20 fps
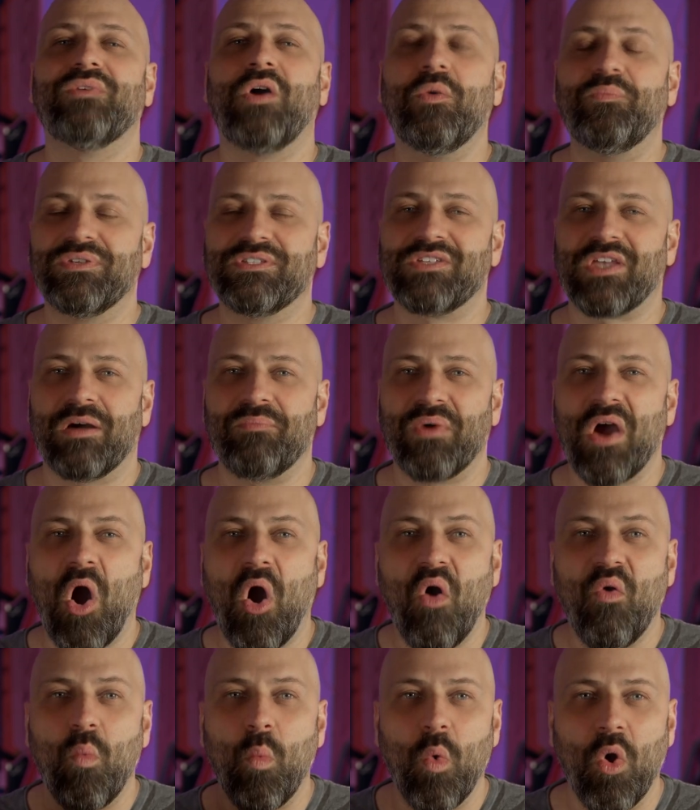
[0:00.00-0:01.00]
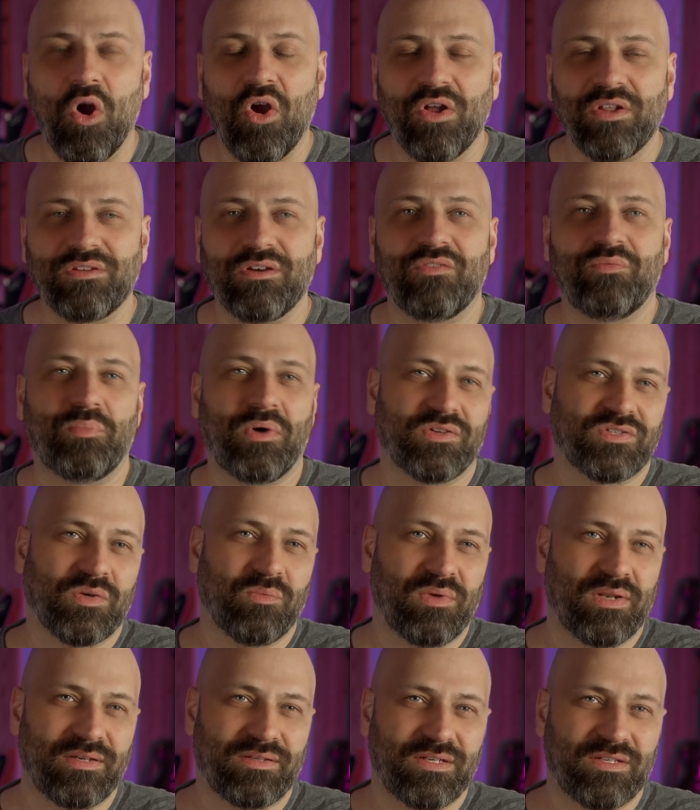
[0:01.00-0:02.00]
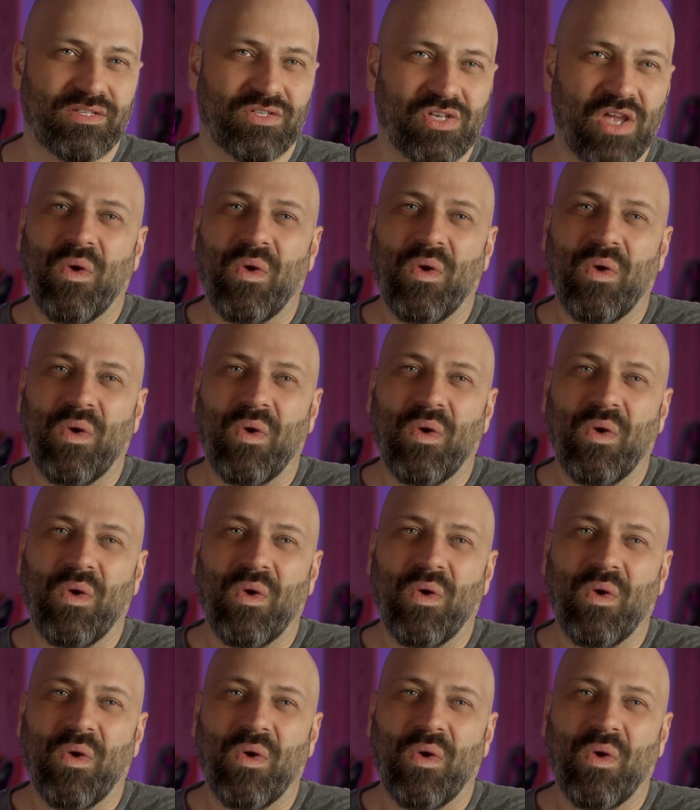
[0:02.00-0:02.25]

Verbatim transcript: opens up a whole world of possibilities.